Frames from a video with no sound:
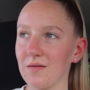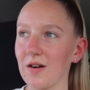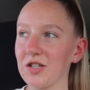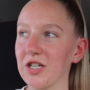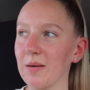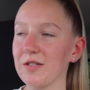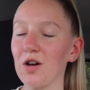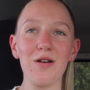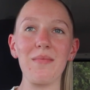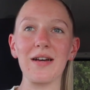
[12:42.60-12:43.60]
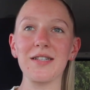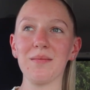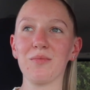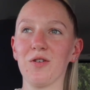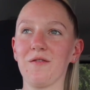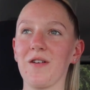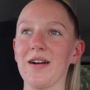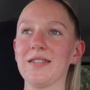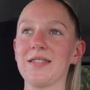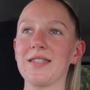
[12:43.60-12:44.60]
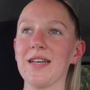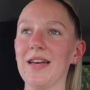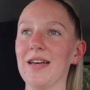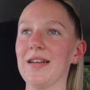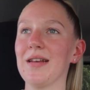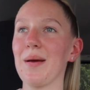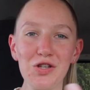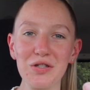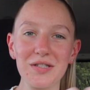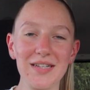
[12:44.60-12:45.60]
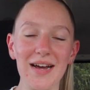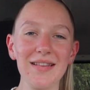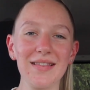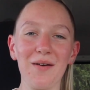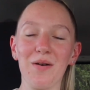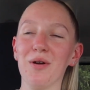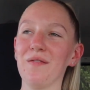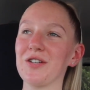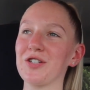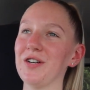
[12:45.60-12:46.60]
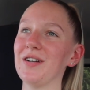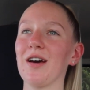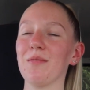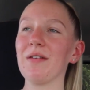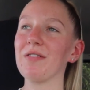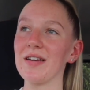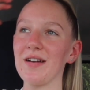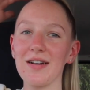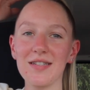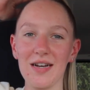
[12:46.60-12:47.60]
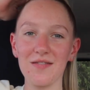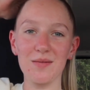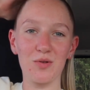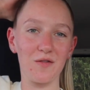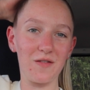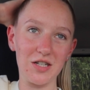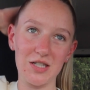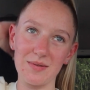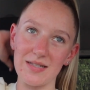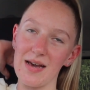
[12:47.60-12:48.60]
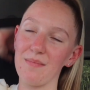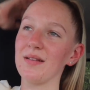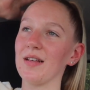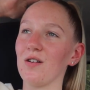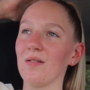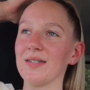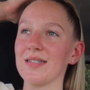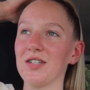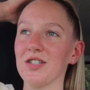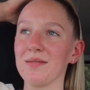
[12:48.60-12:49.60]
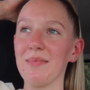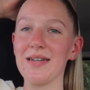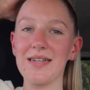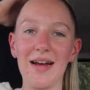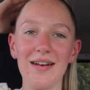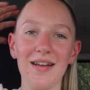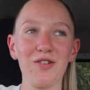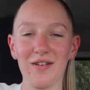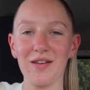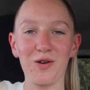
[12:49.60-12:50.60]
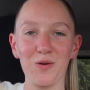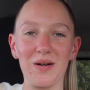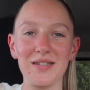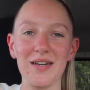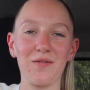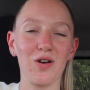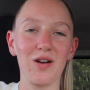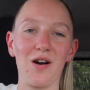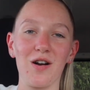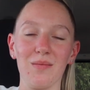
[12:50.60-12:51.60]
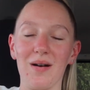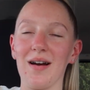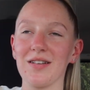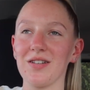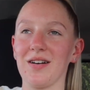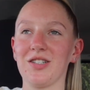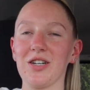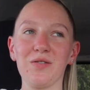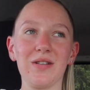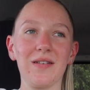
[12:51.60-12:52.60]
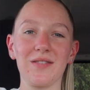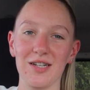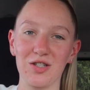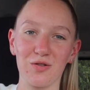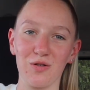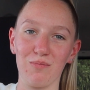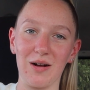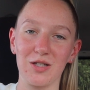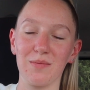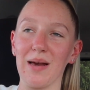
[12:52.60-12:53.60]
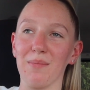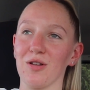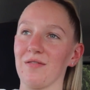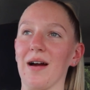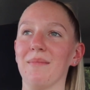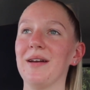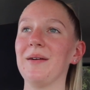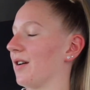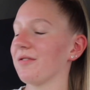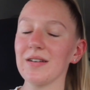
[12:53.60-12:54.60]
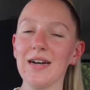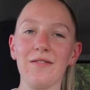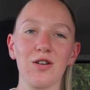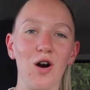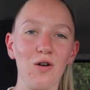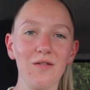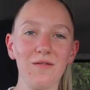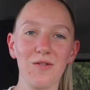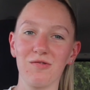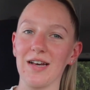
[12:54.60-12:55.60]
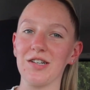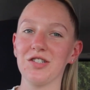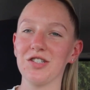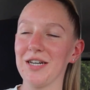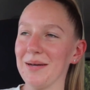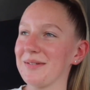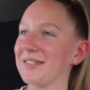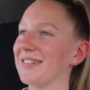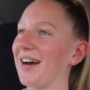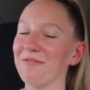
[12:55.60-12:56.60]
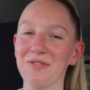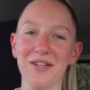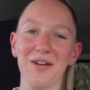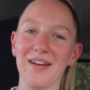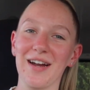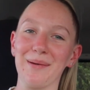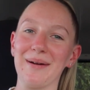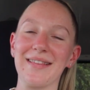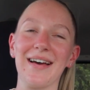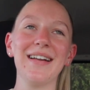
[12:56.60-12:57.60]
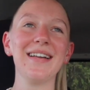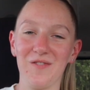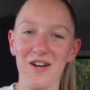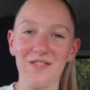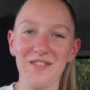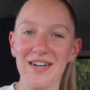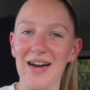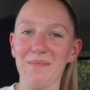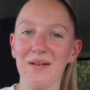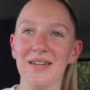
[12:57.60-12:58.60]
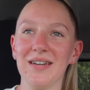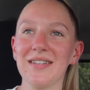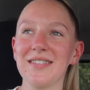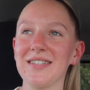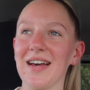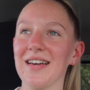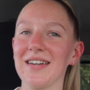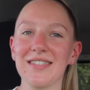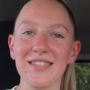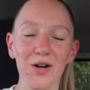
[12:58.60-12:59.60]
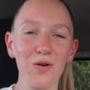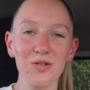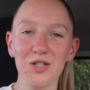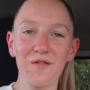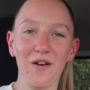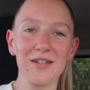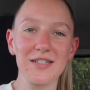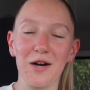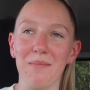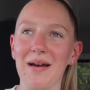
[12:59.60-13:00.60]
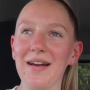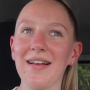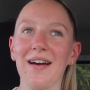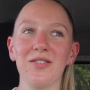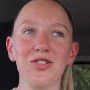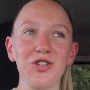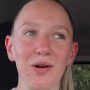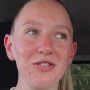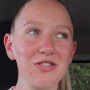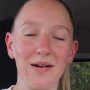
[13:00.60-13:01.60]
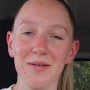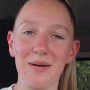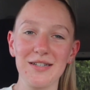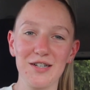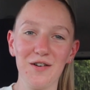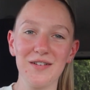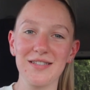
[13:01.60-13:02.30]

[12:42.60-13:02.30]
Friendships. I want to make some good friends in the new state that we're moving to. That would be really nice to have some good friendships there, but then obviously just maintain the really good ones I've got at home. I genuinely have such a good bunch of people around me. I don't really have a goal for relationships. I really don't care about that. Very happy staying single and just focusing on me and having so much time to myself.